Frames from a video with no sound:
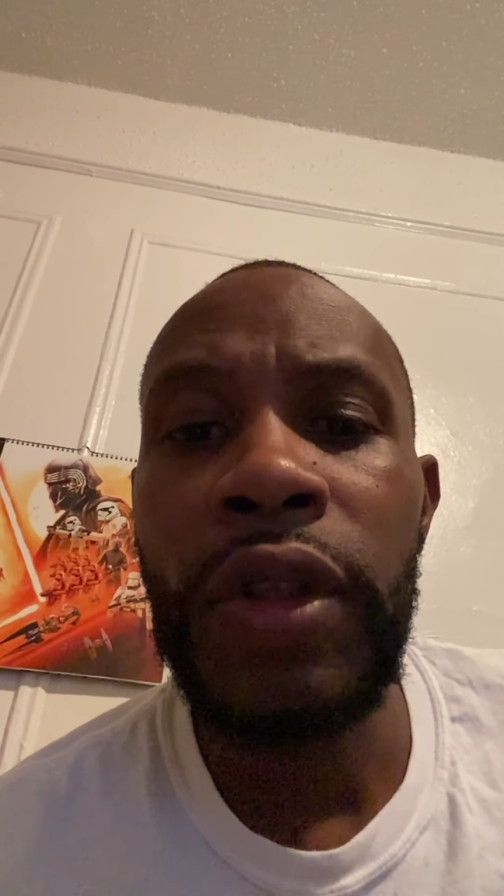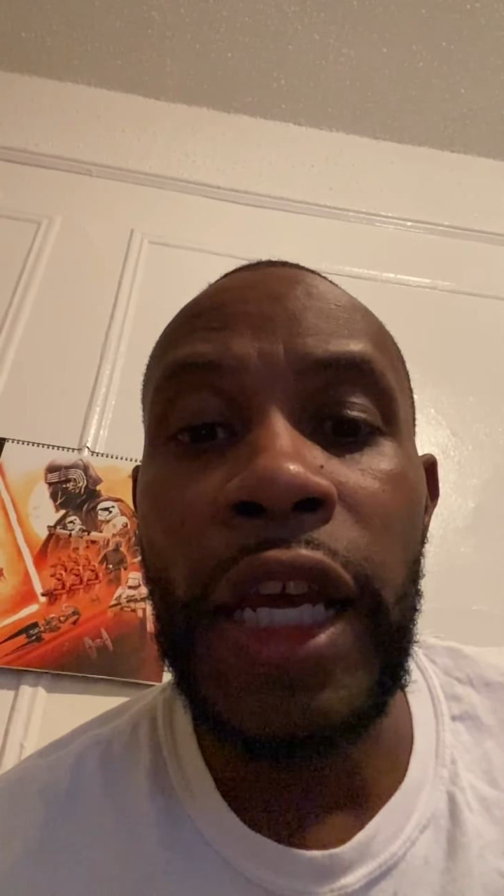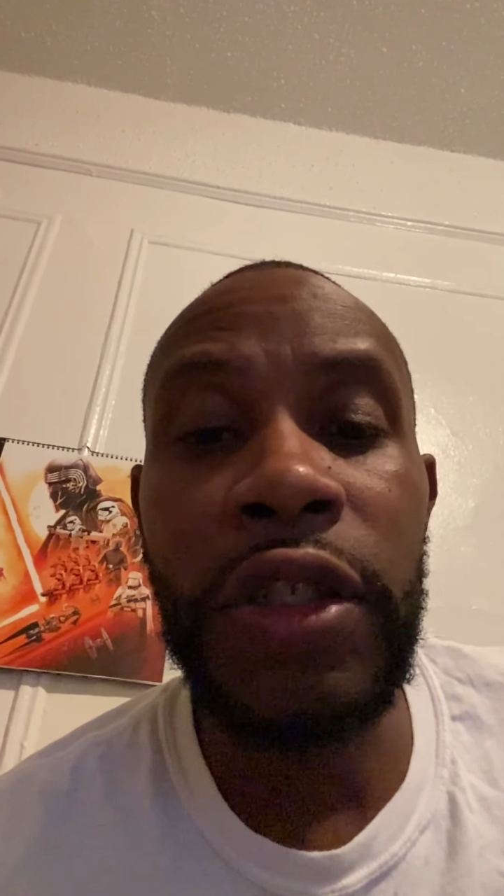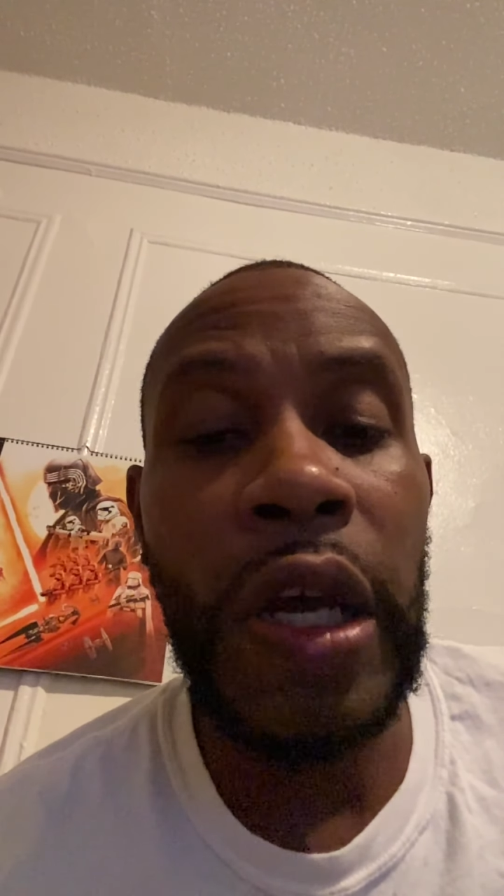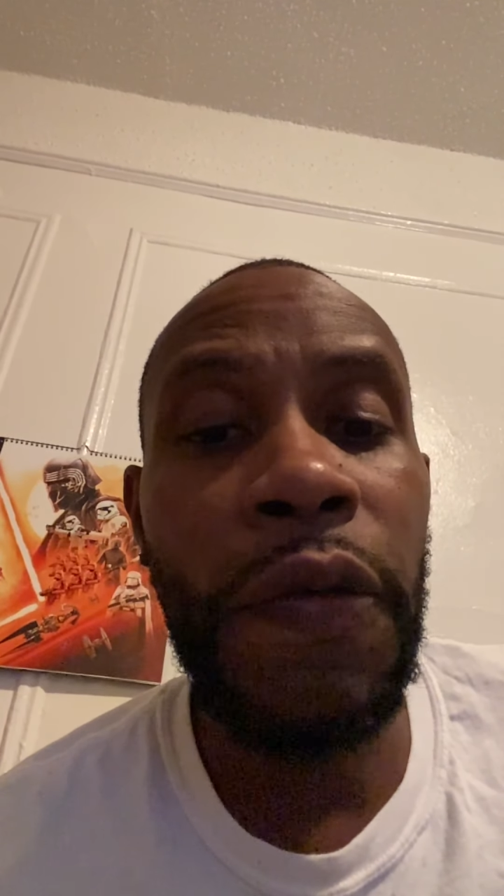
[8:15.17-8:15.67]

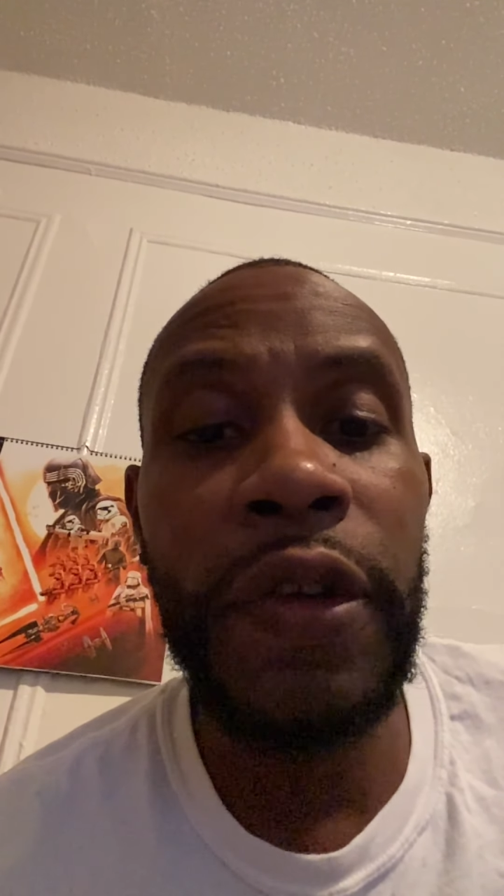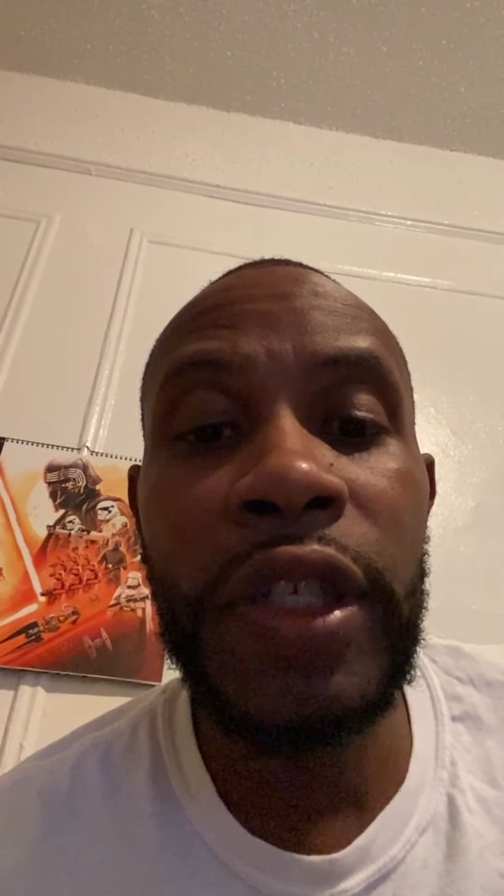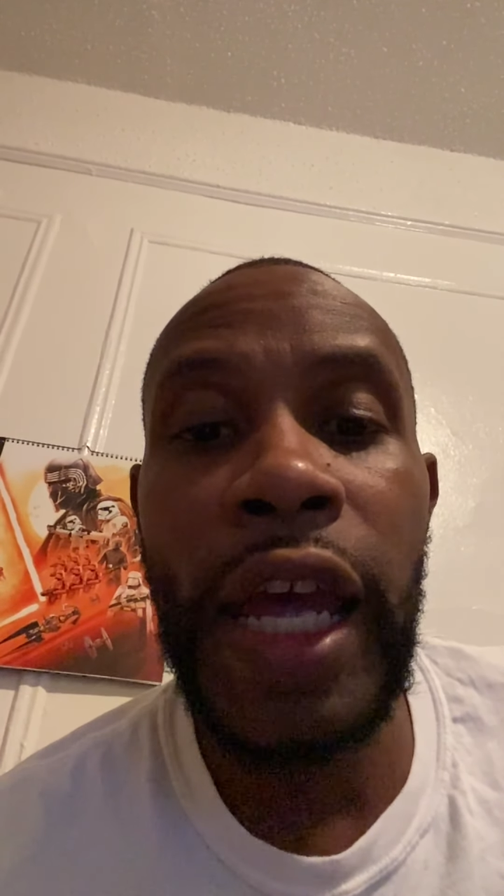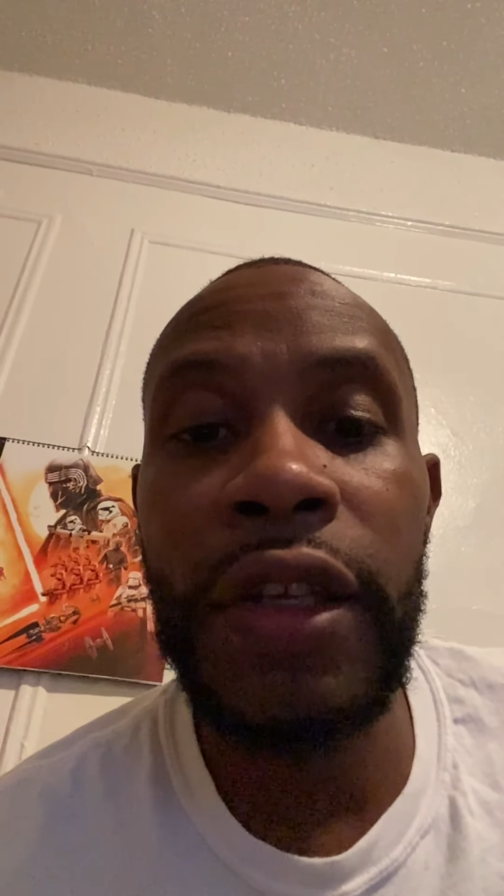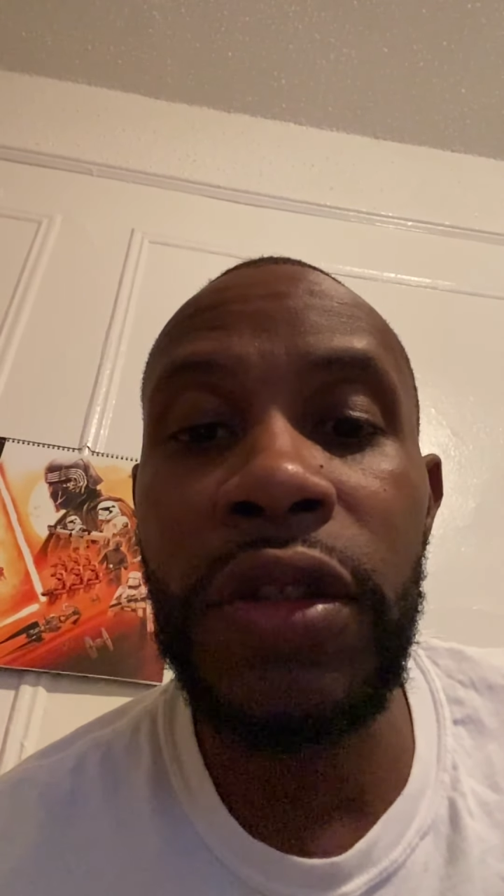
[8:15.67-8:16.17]
That's out for
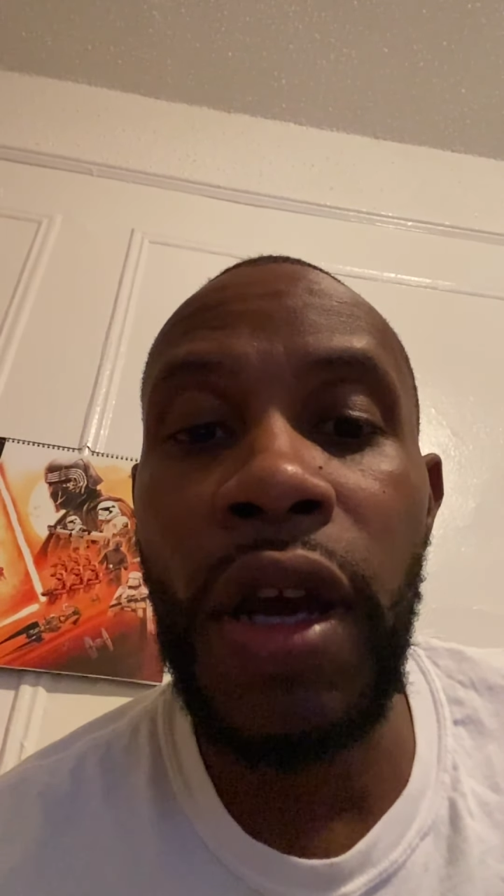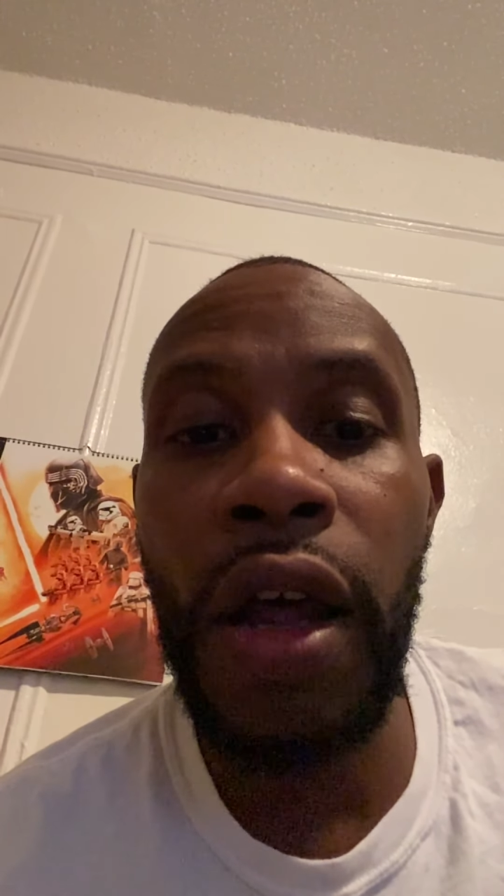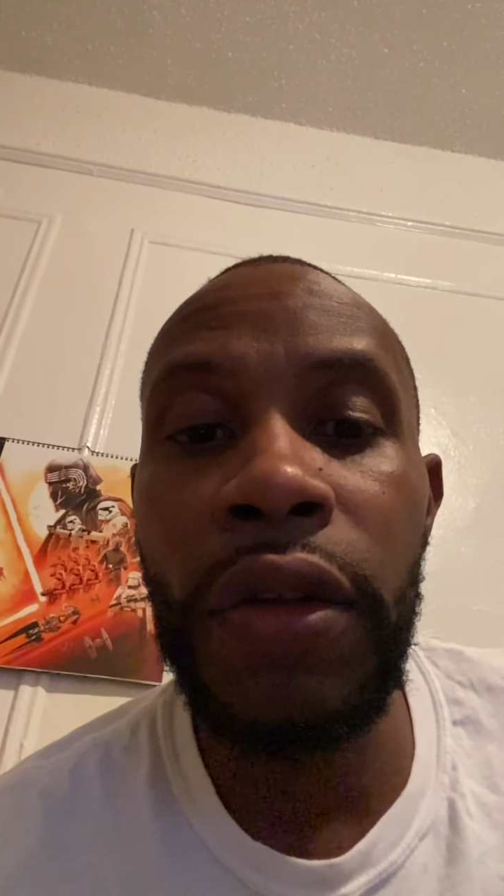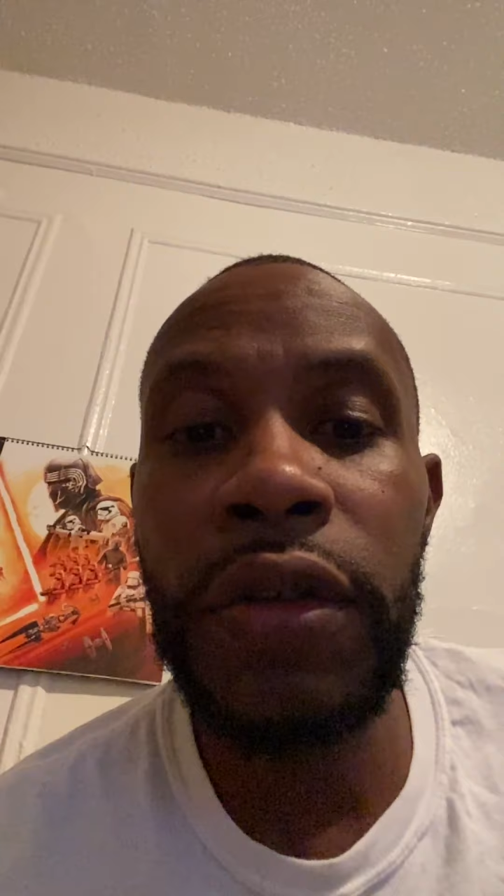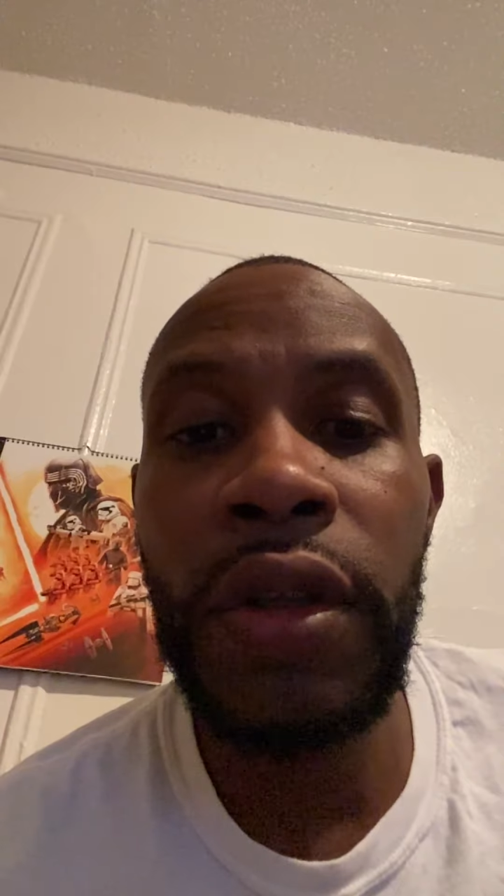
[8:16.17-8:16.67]
tax
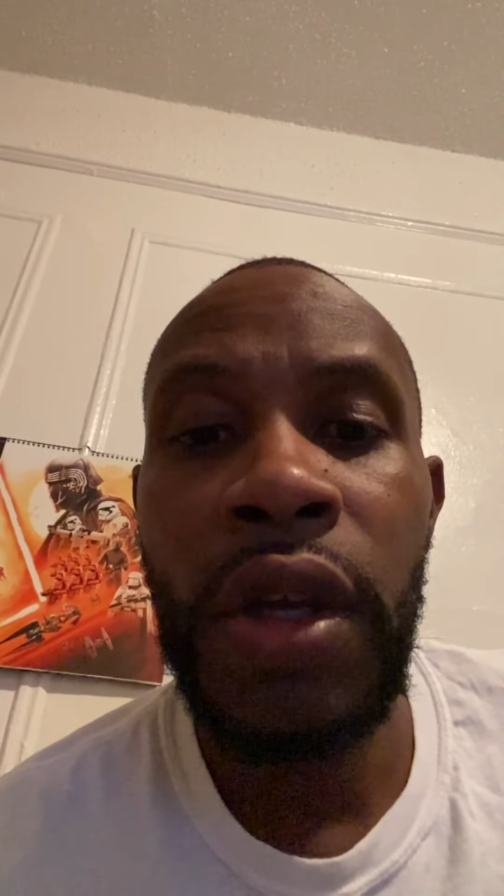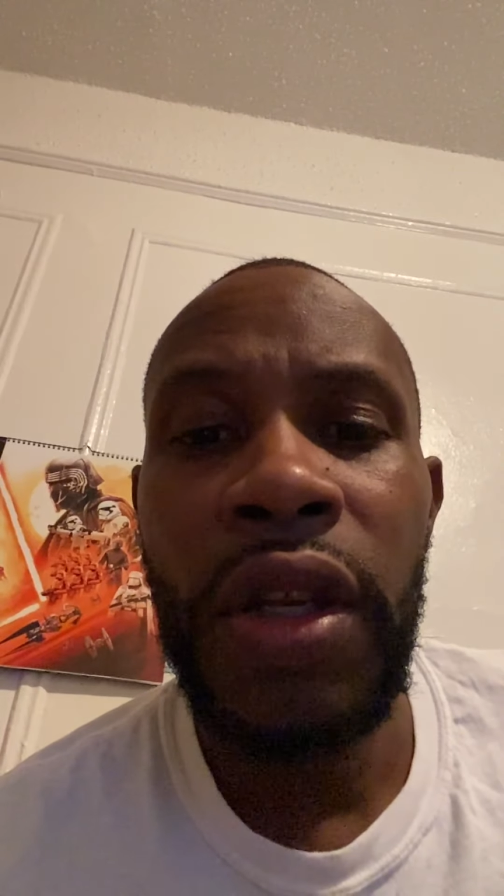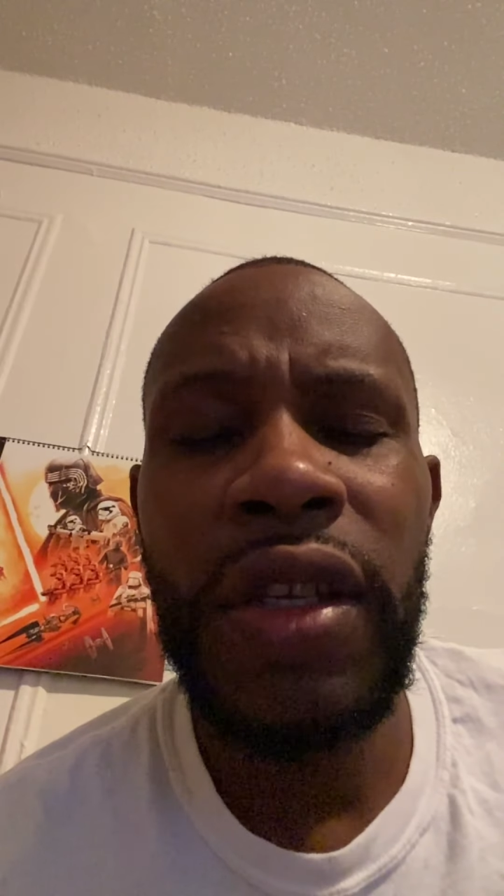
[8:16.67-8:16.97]
dollars.